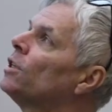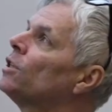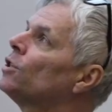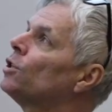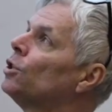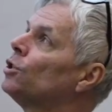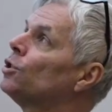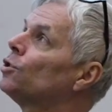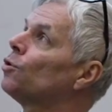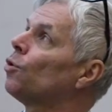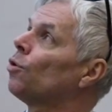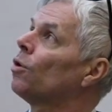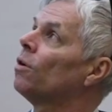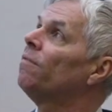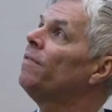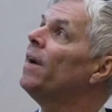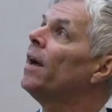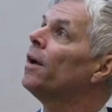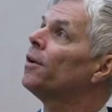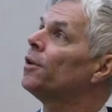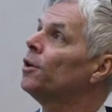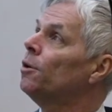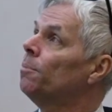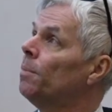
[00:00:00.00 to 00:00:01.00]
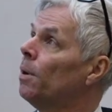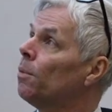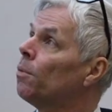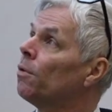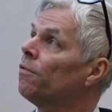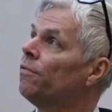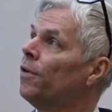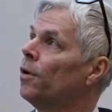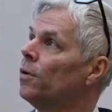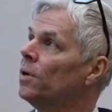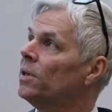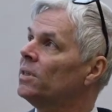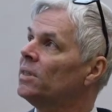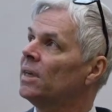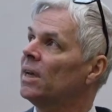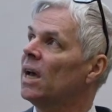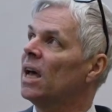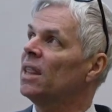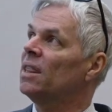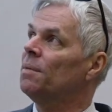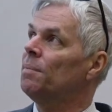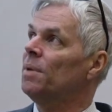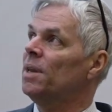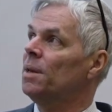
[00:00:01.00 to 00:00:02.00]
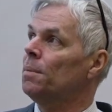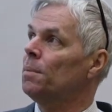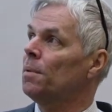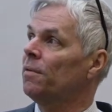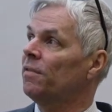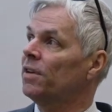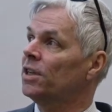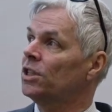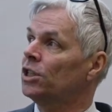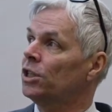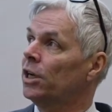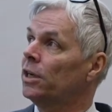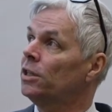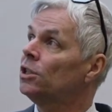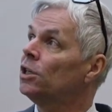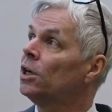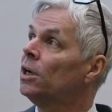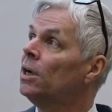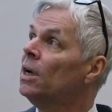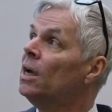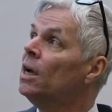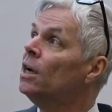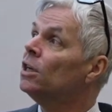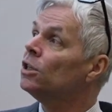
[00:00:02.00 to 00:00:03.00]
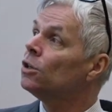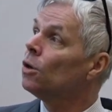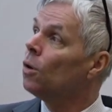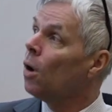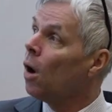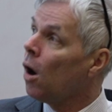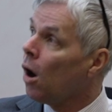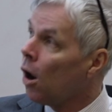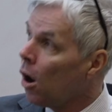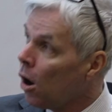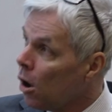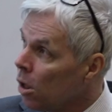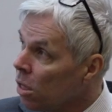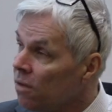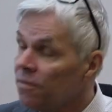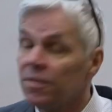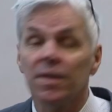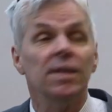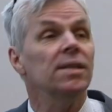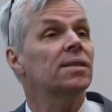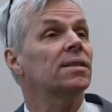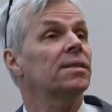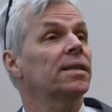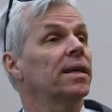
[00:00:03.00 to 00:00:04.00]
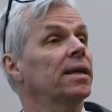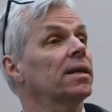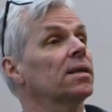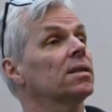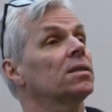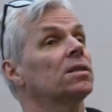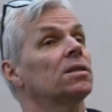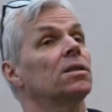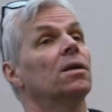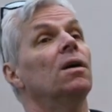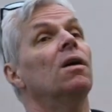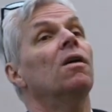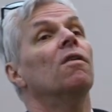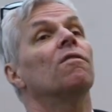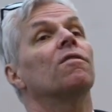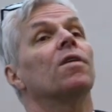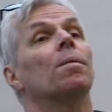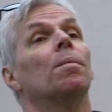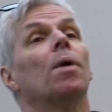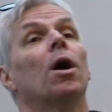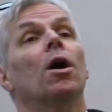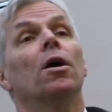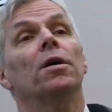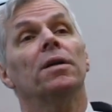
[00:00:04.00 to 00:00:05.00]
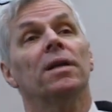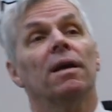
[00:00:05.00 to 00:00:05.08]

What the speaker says: as a store of value, but we're focusing on the medium of exchange. So all of these things, from our